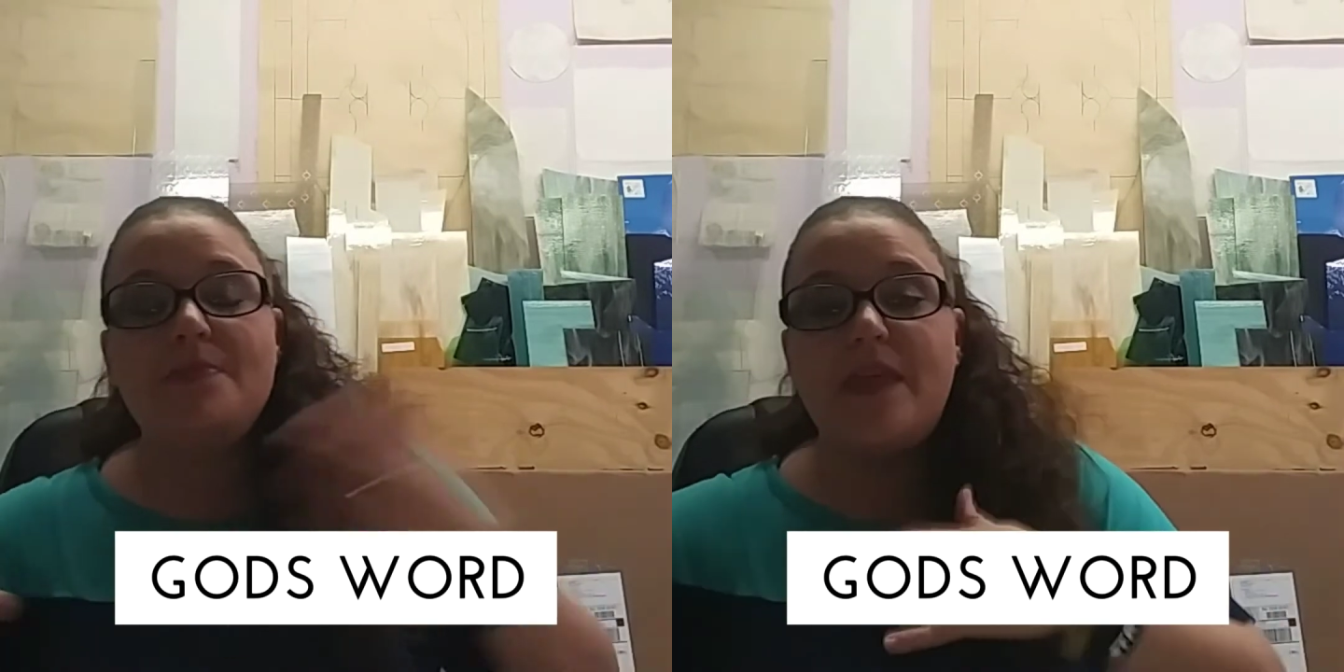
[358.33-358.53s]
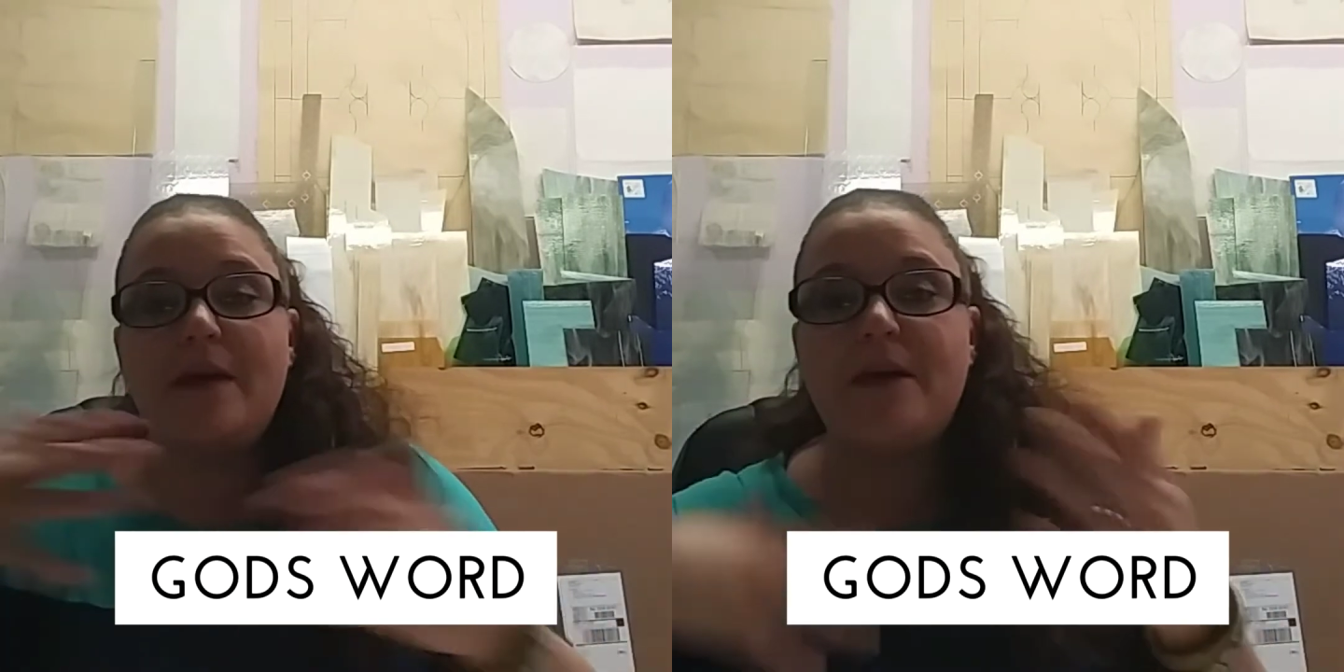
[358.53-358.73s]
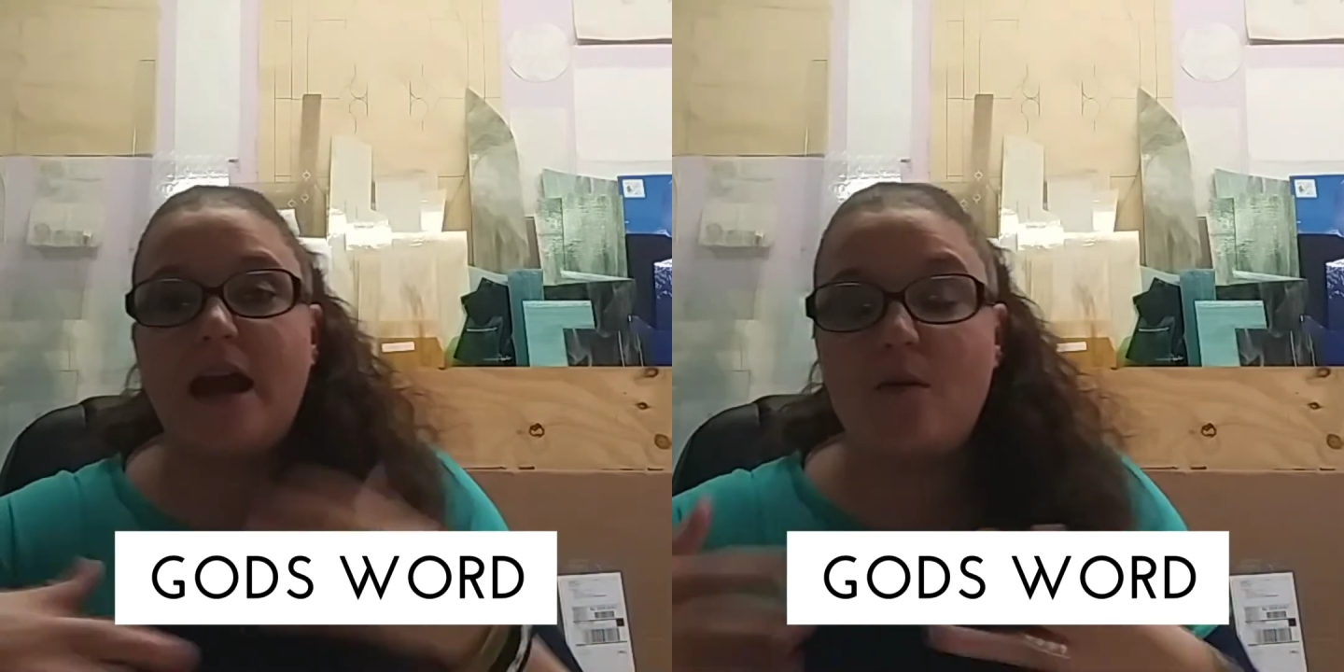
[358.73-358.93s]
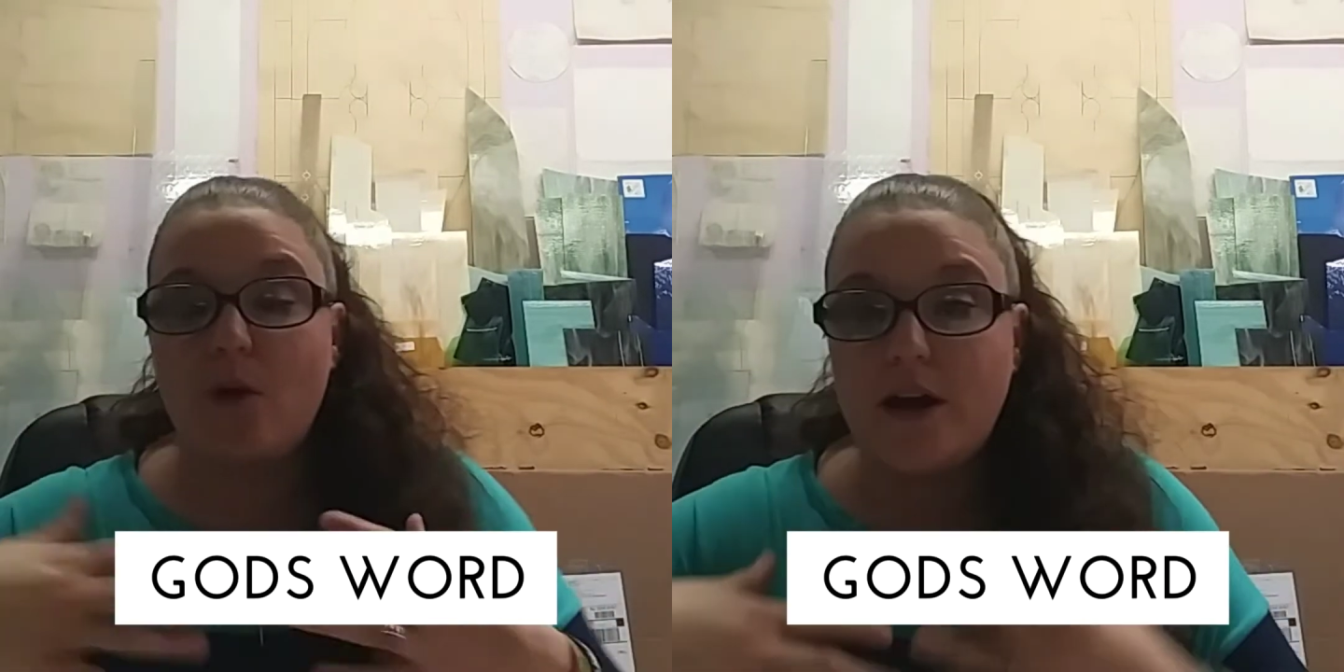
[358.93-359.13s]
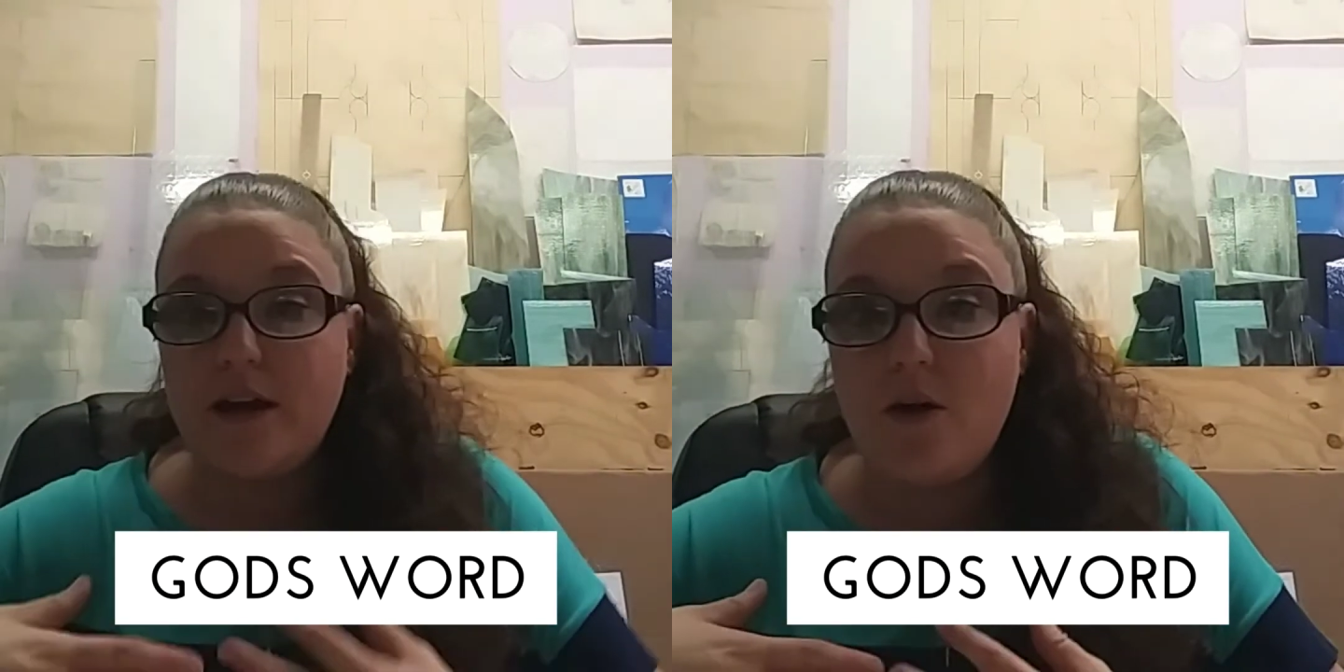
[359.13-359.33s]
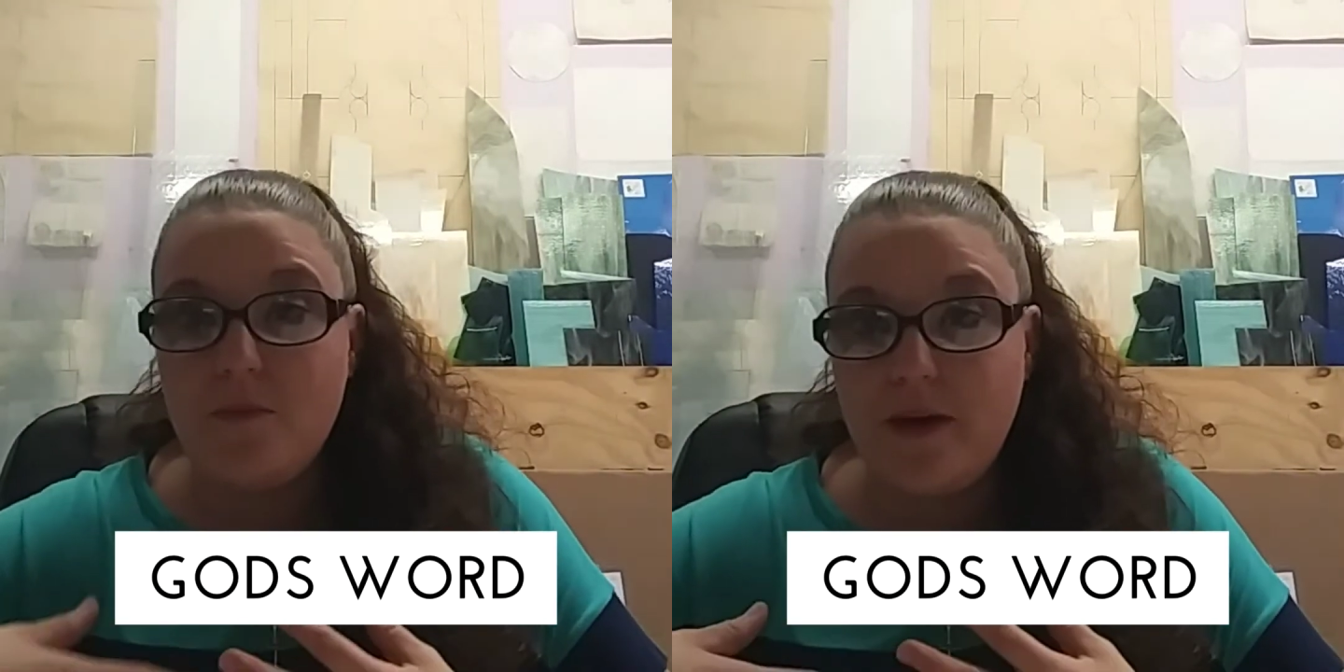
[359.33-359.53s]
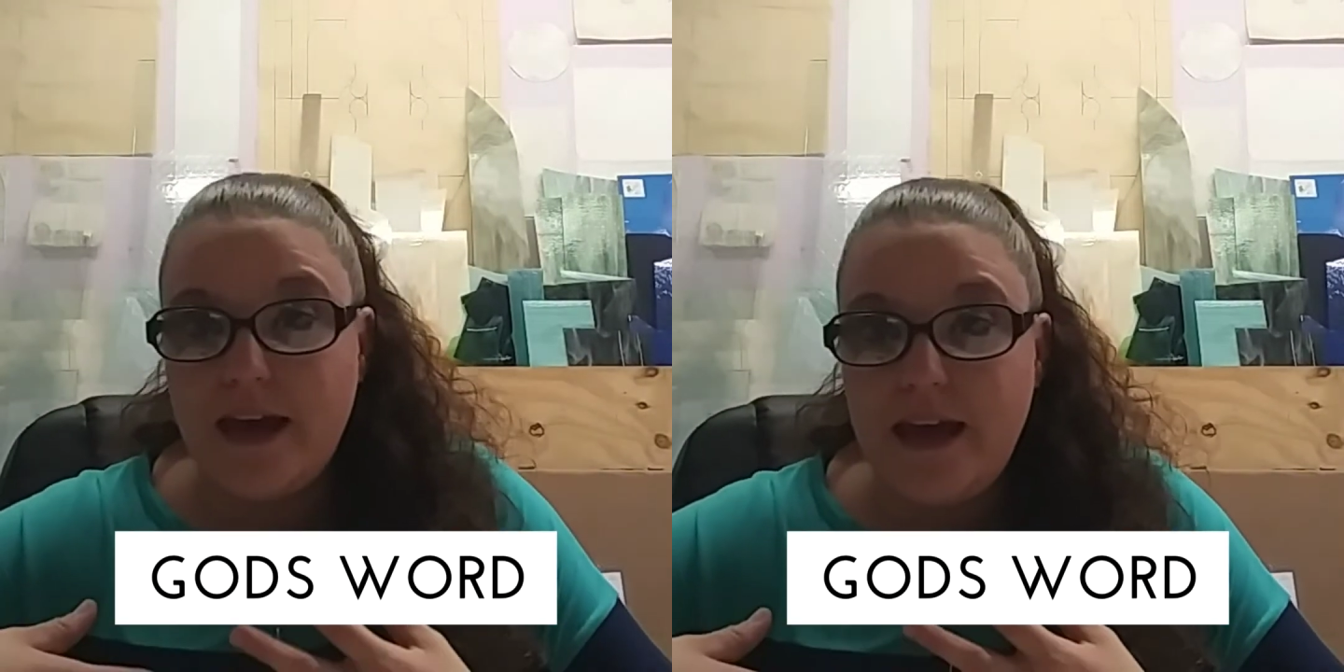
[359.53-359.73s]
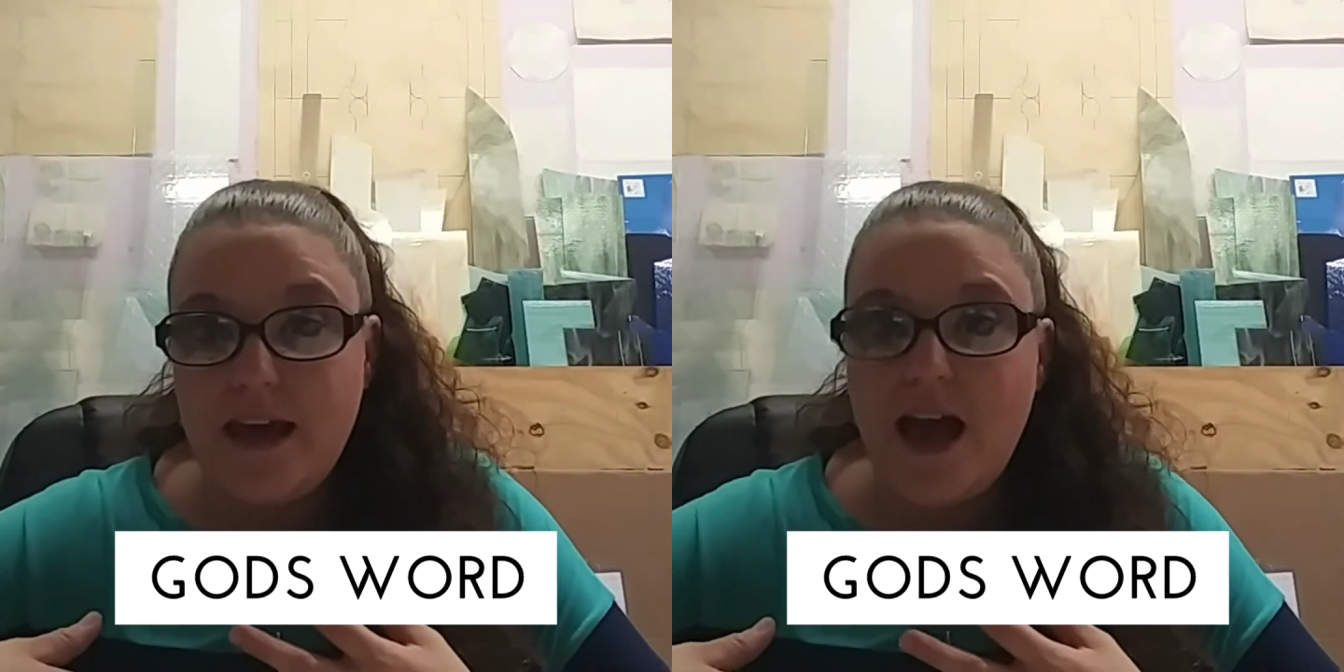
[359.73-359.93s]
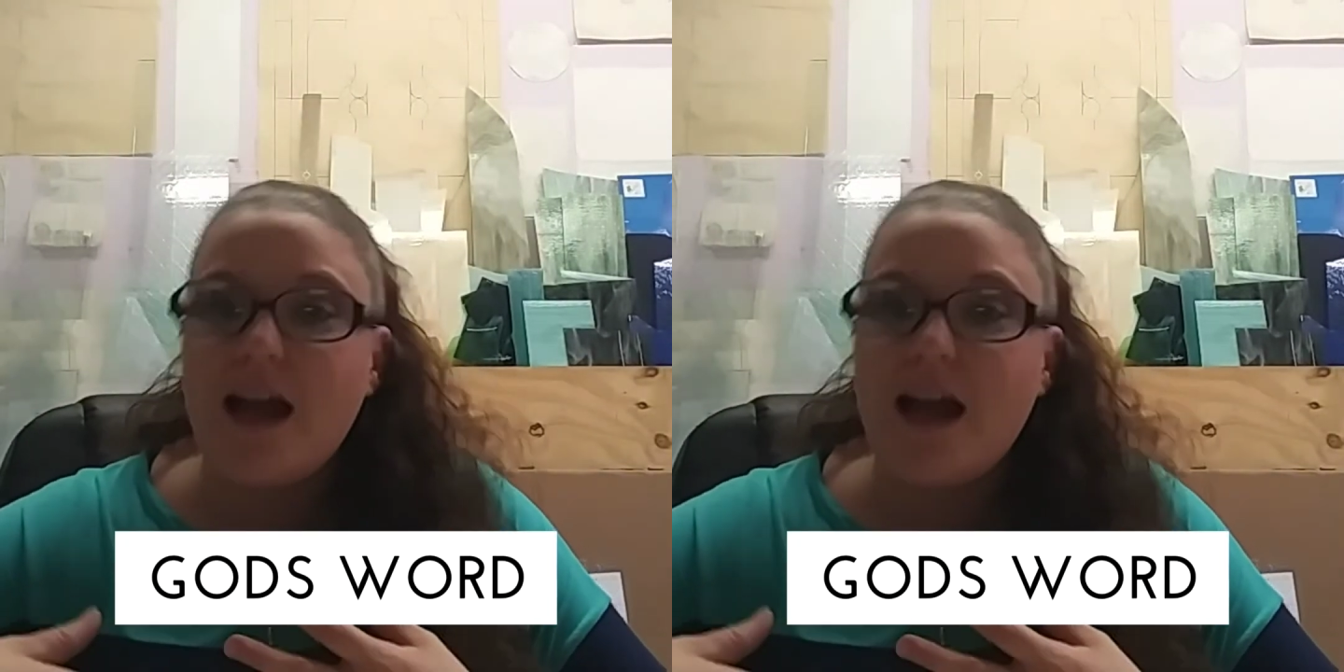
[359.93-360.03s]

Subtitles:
that I'm kind of working on me,